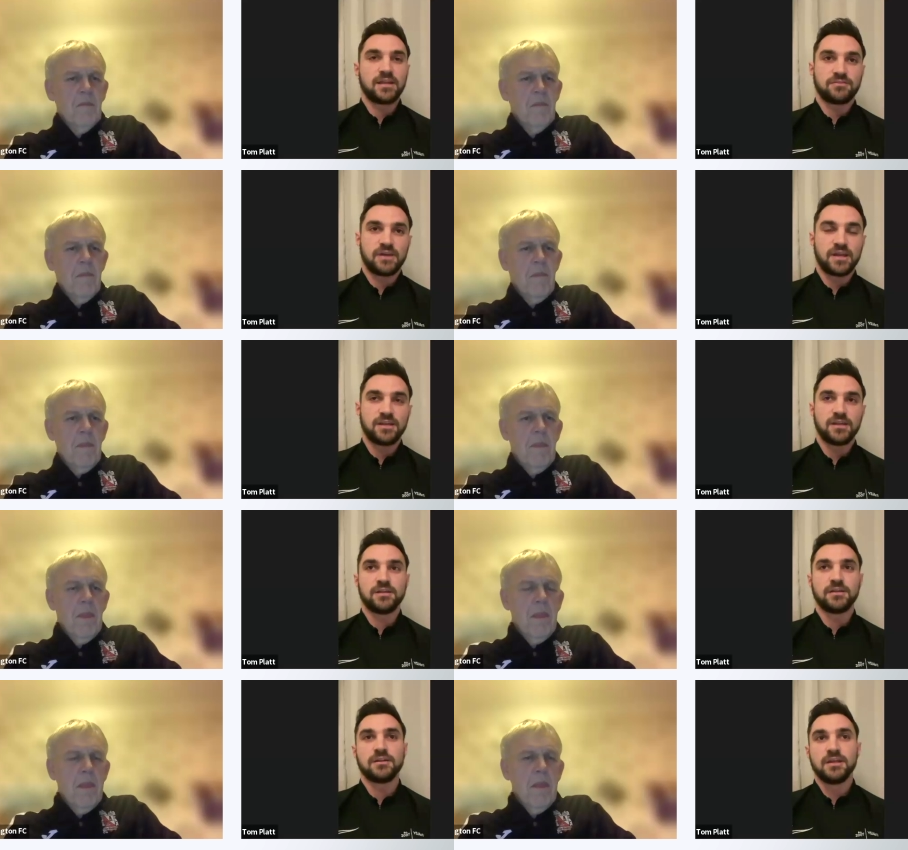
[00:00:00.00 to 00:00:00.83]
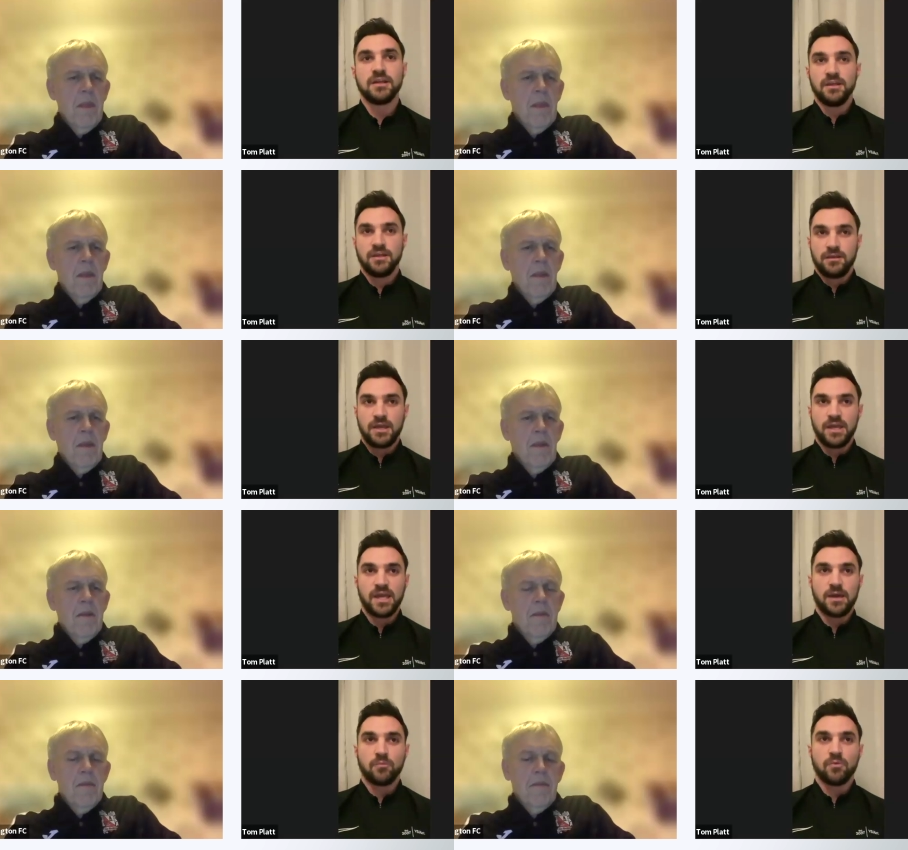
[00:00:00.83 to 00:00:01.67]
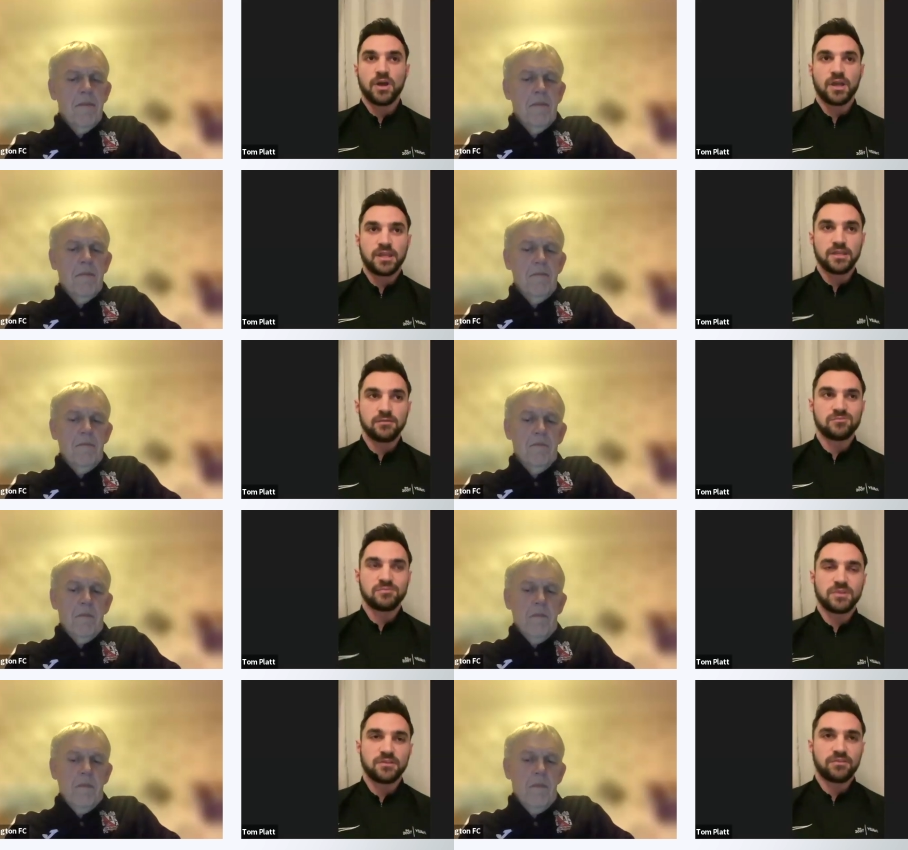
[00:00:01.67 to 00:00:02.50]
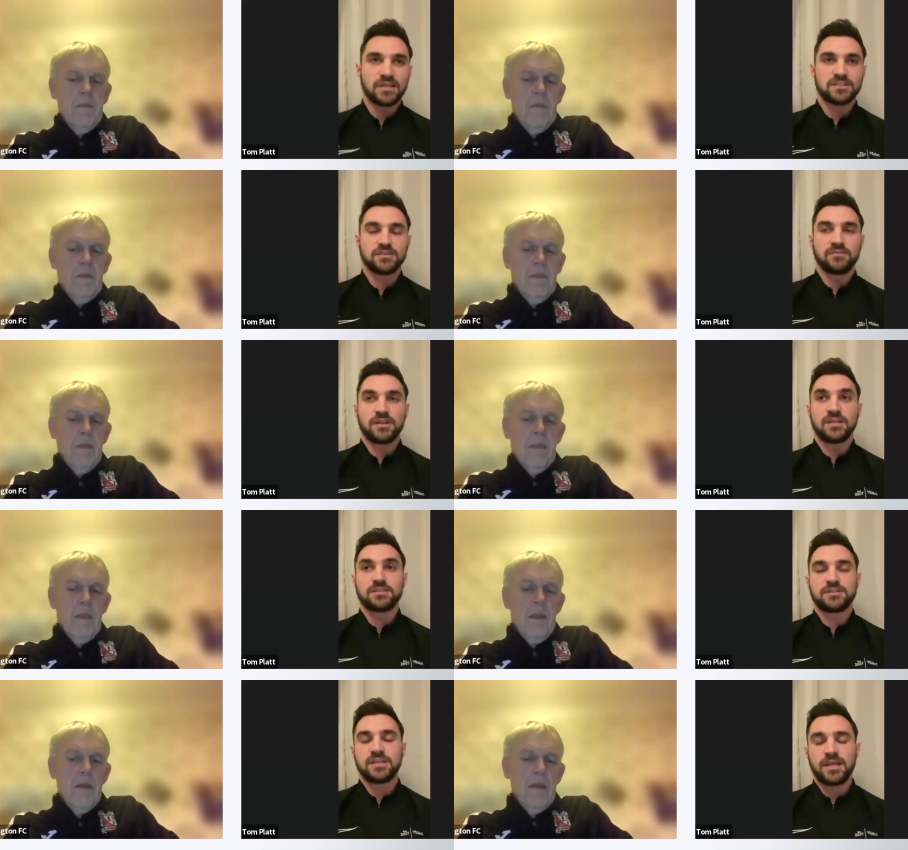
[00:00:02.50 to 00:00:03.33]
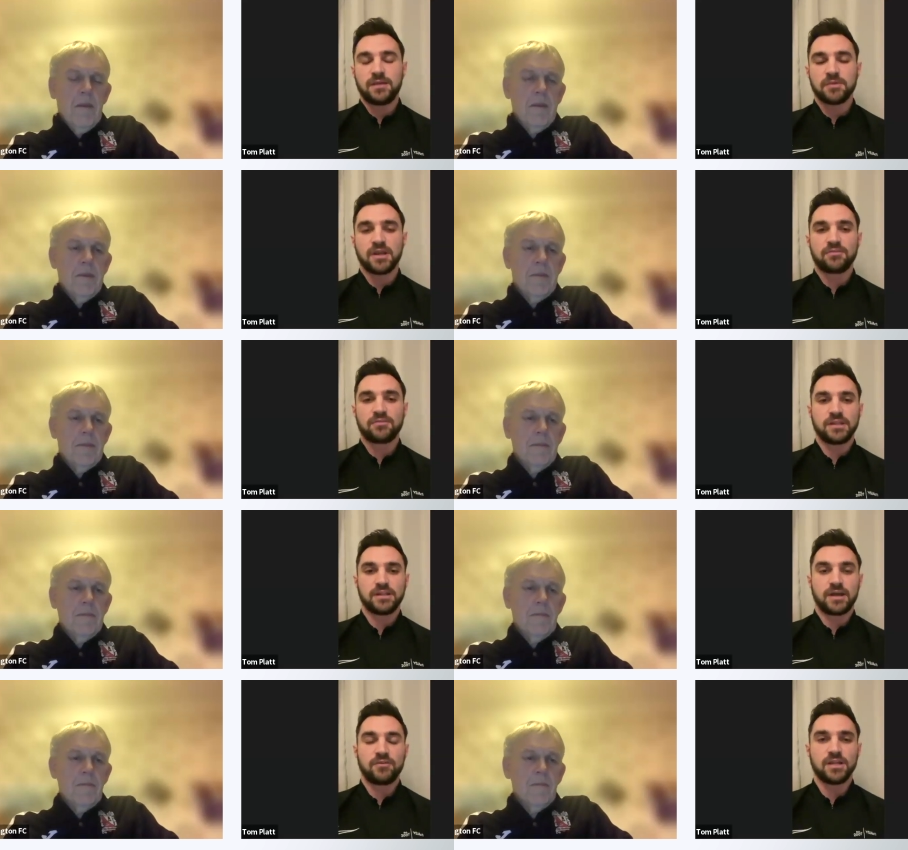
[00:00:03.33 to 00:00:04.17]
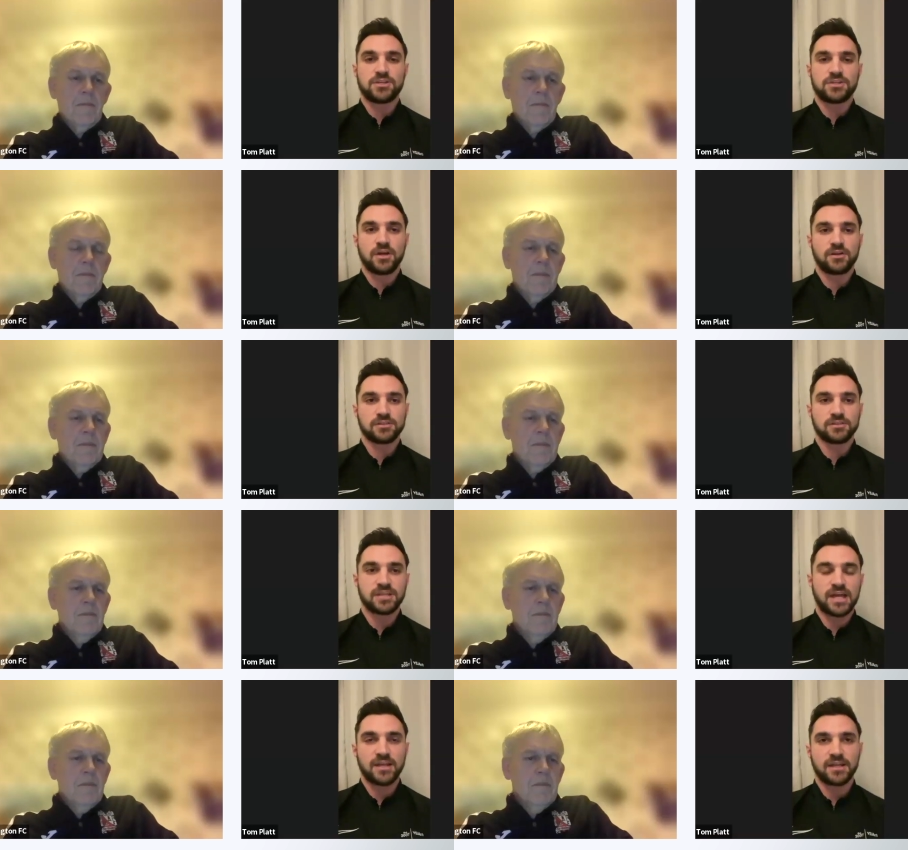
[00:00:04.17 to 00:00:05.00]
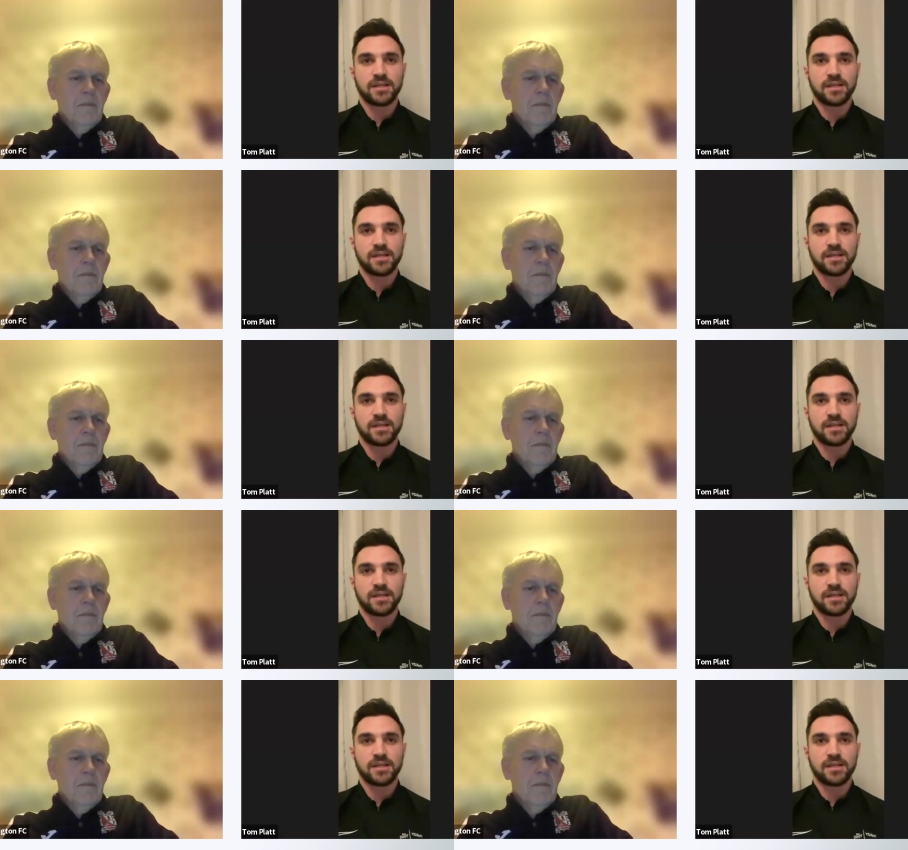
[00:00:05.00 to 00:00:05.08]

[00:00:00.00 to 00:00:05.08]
Speaker 1: defending and uh, working defensively as a team, and I think that really showed on Saturday.